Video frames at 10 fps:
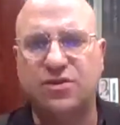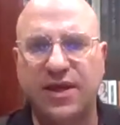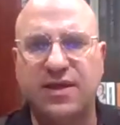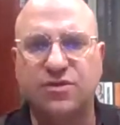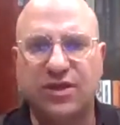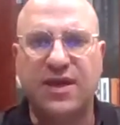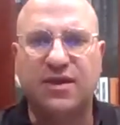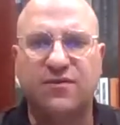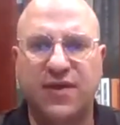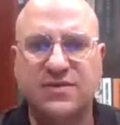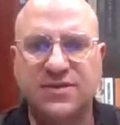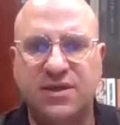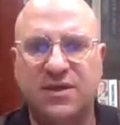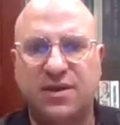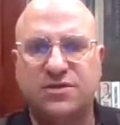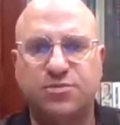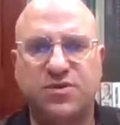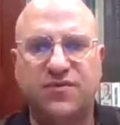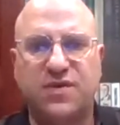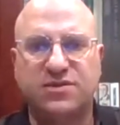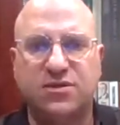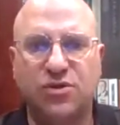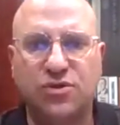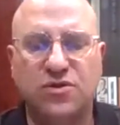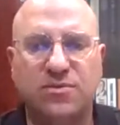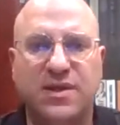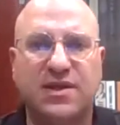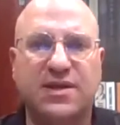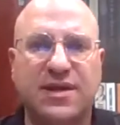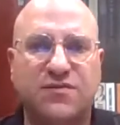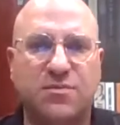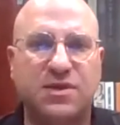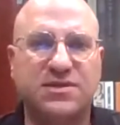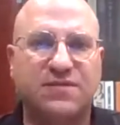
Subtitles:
J&J vaccine, as Professor Schoub and our government